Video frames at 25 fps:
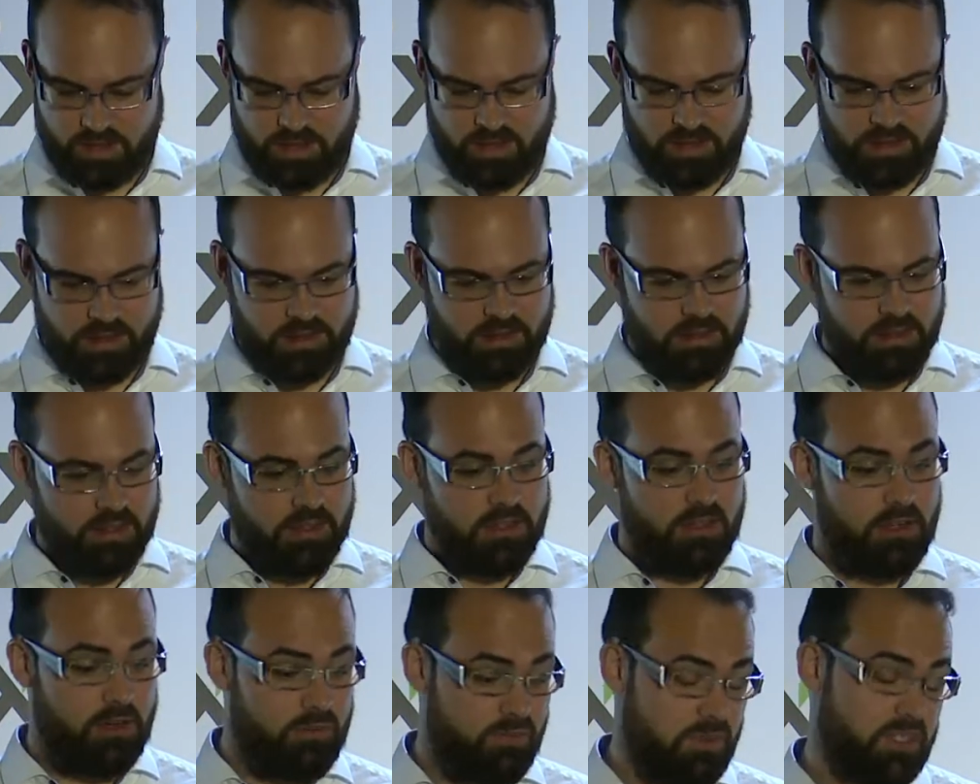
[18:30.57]
And
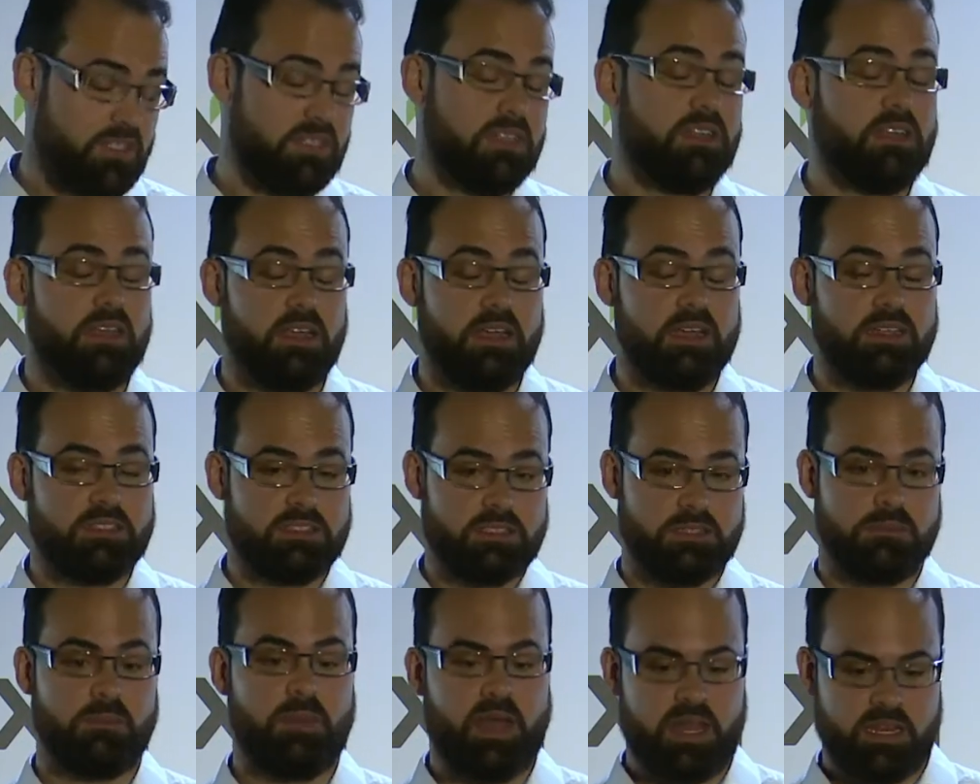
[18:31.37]
obviously,
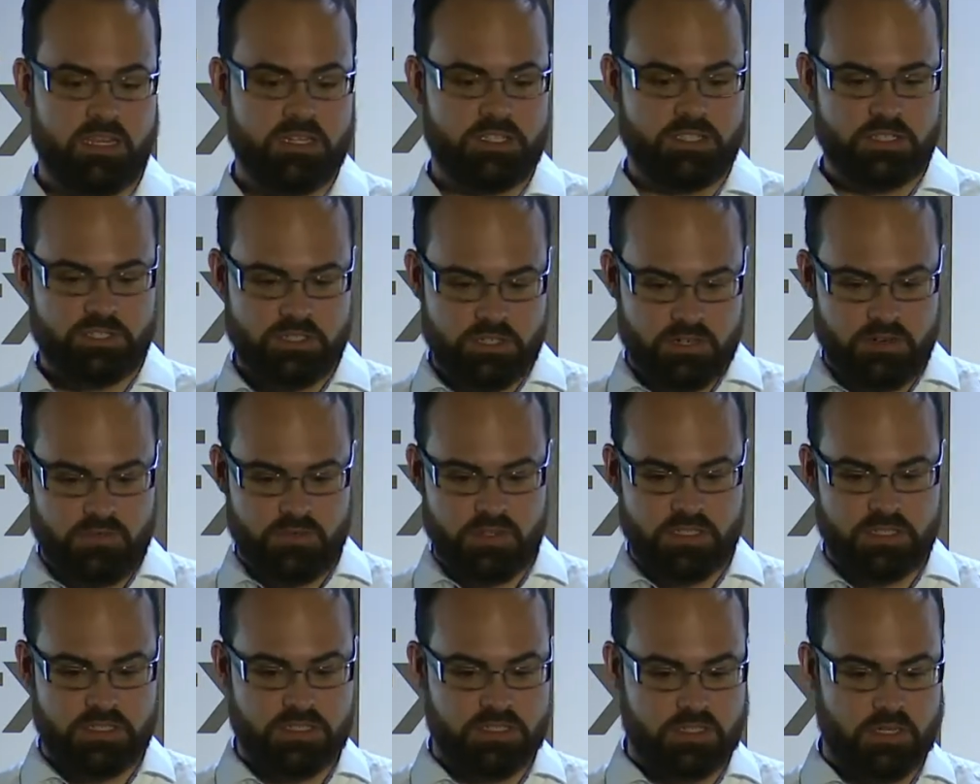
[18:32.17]
it's a managed
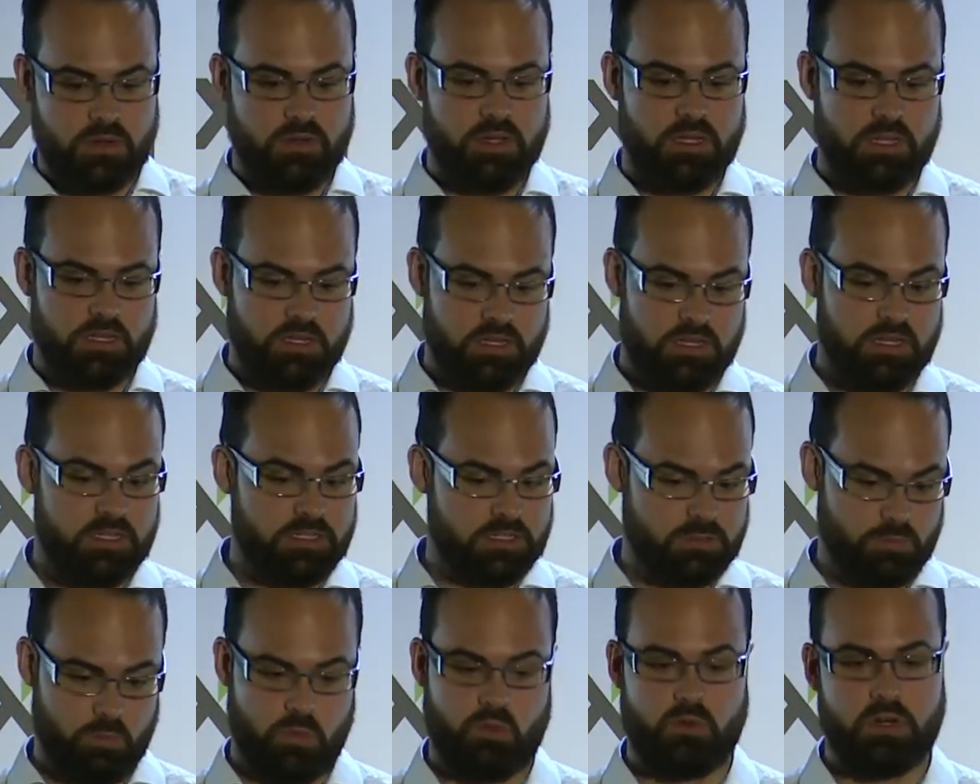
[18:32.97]
service, so it
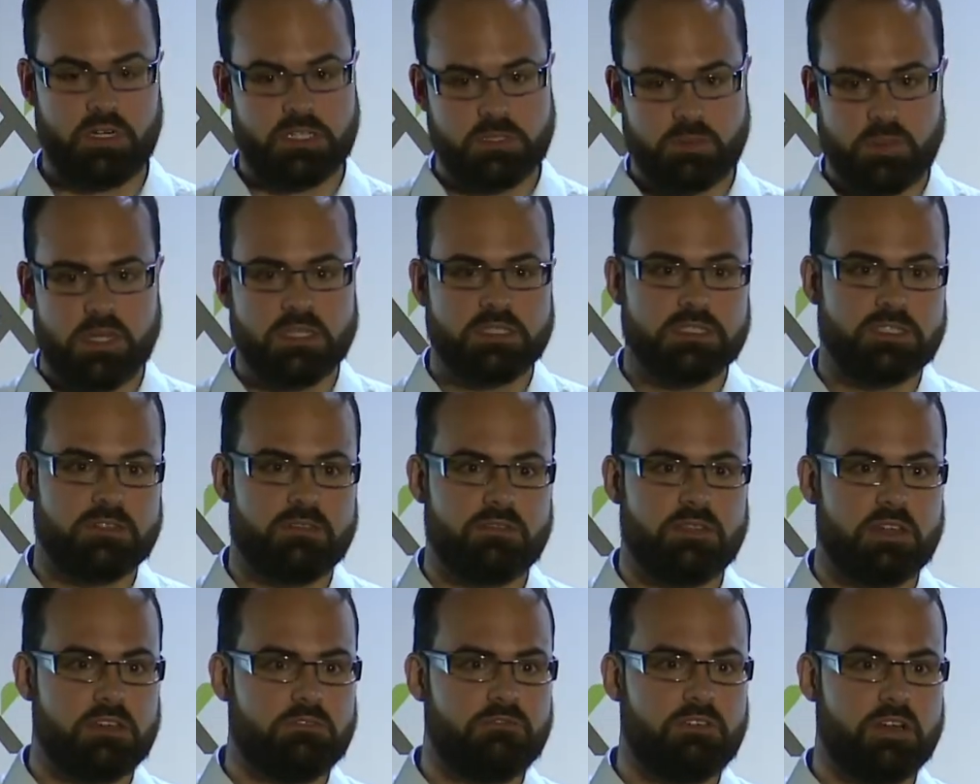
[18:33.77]
is more
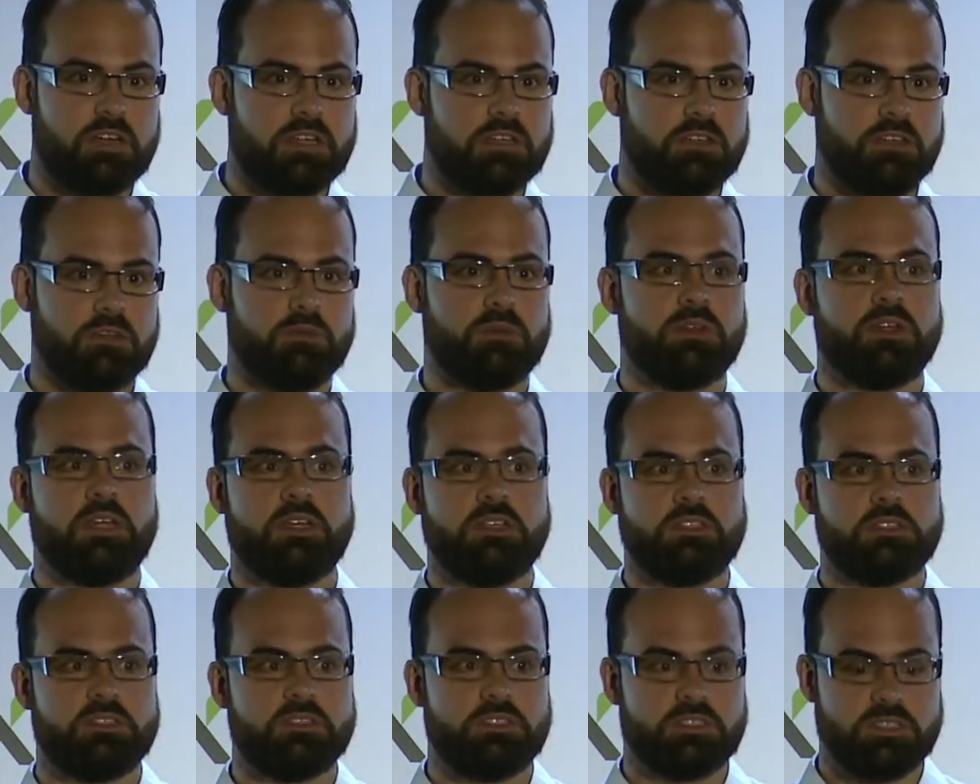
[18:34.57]
expensive than running
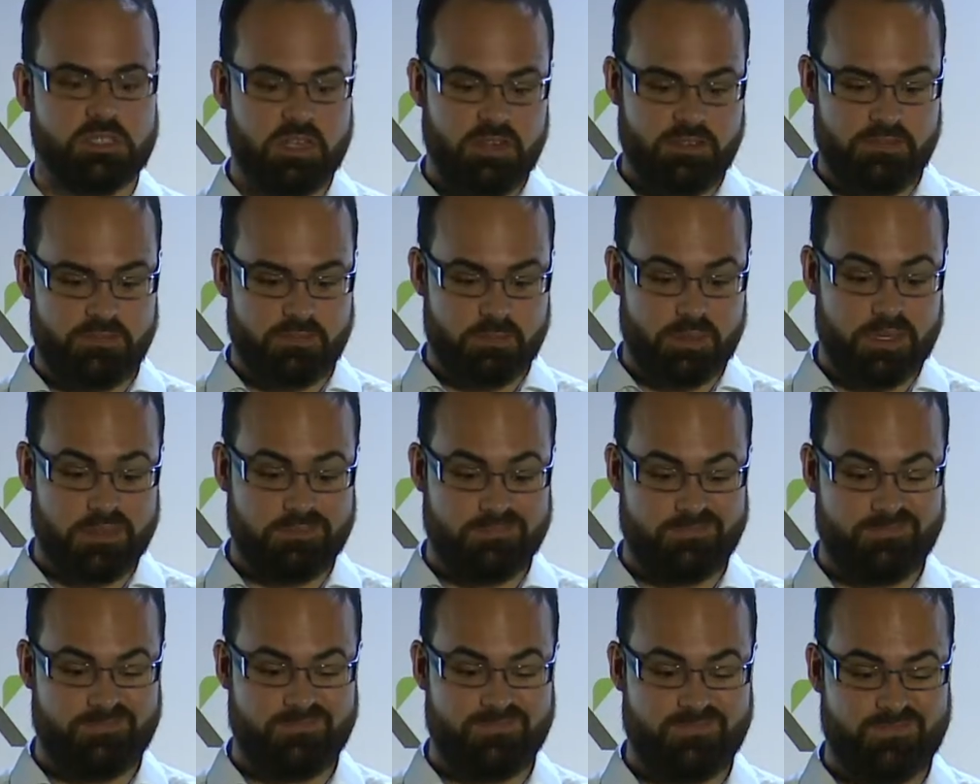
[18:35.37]
Kubernetes yourself,
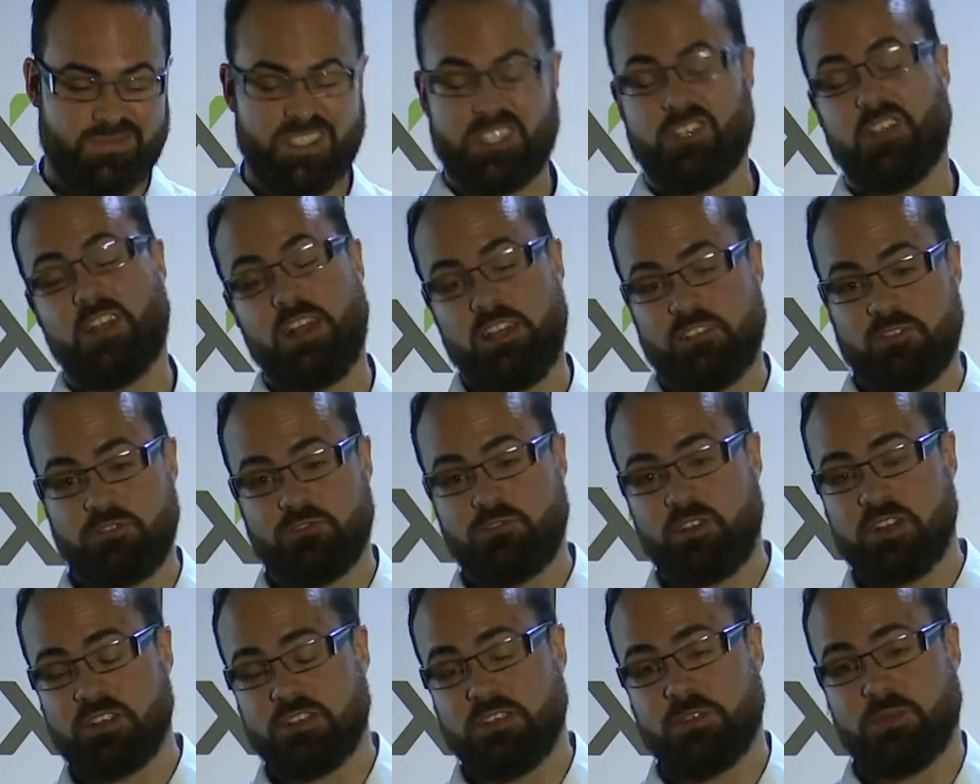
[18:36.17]
but you don't have to
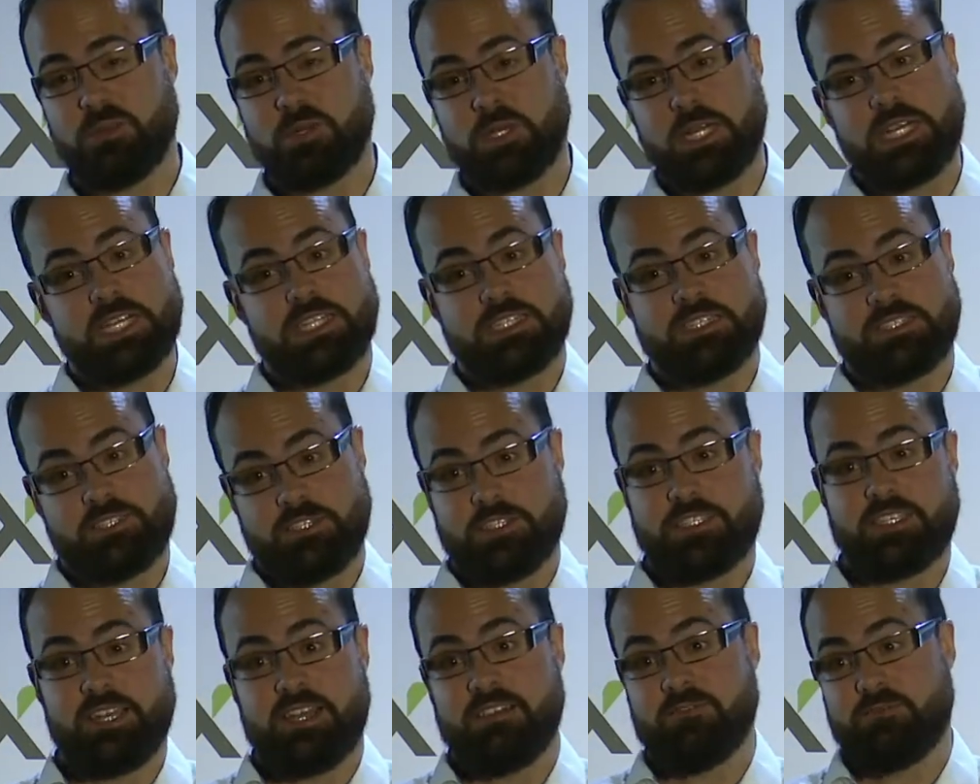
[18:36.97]
run Kubernetes
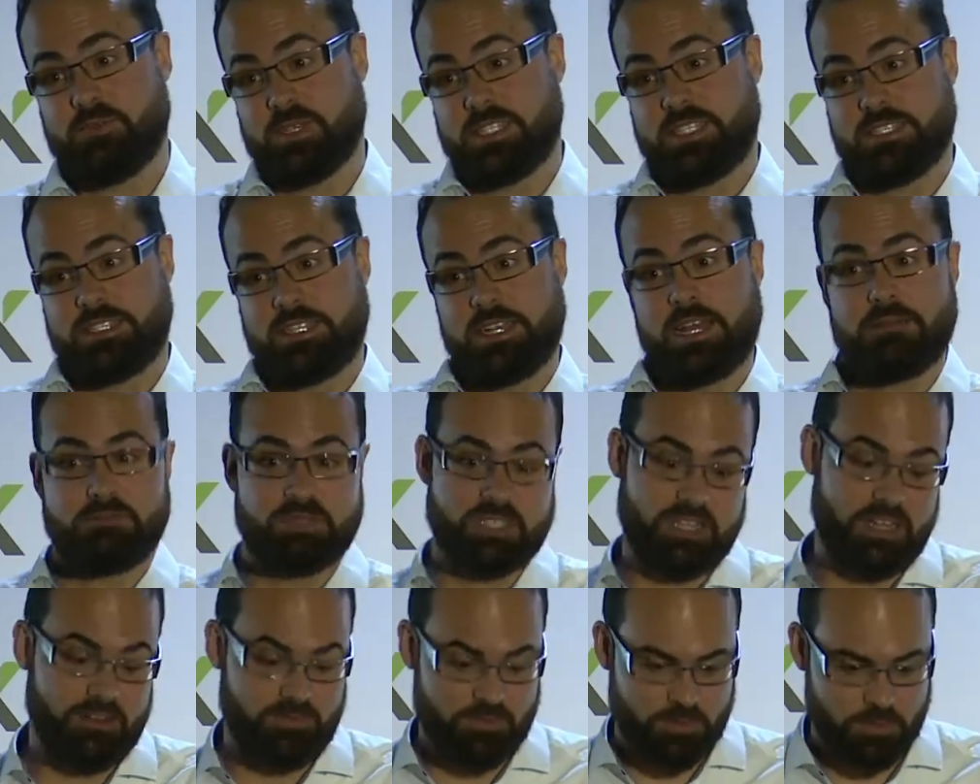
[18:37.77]
yourself, which is an
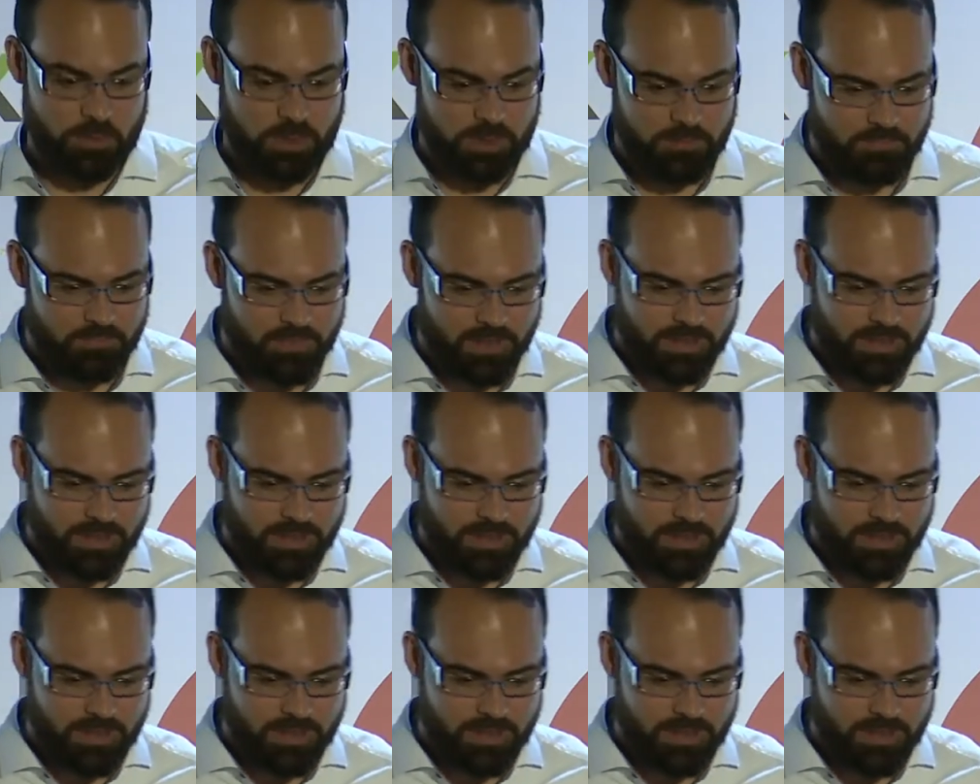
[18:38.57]
upside for me.